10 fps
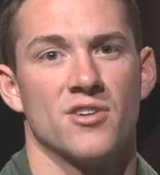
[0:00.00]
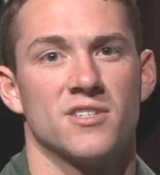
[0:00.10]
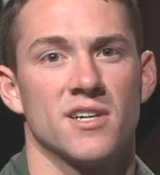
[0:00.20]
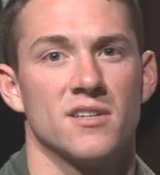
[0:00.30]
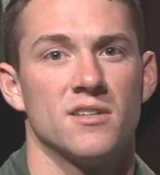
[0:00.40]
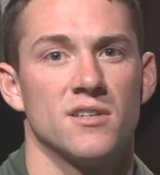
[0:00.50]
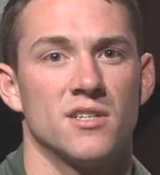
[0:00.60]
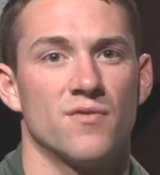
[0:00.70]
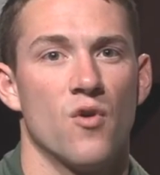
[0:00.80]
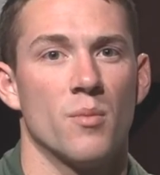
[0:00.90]
sickness is
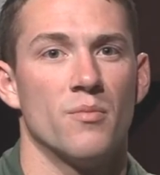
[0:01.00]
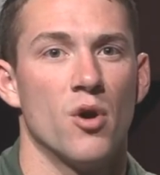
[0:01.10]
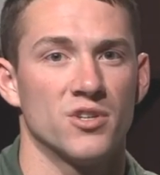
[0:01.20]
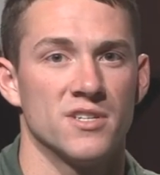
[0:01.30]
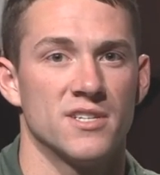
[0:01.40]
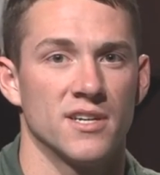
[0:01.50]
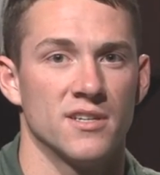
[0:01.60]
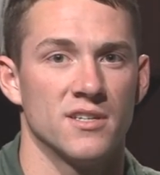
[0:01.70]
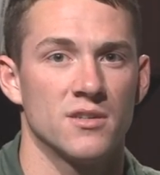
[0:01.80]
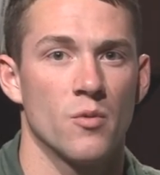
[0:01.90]
a form of motion
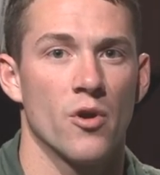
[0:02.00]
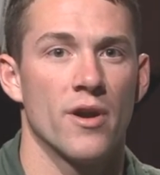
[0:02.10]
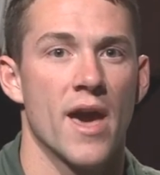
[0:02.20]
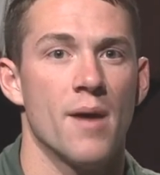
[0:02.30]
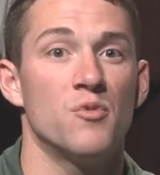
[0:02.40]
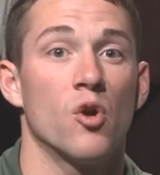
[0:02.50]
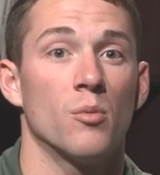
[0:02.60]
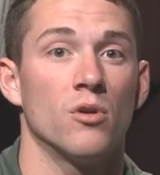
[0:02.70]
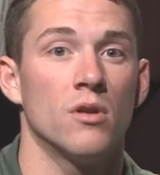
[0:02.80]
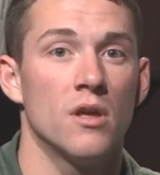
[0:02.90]
sickness where an
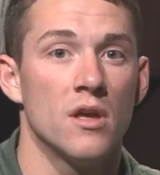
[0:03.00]
abnormal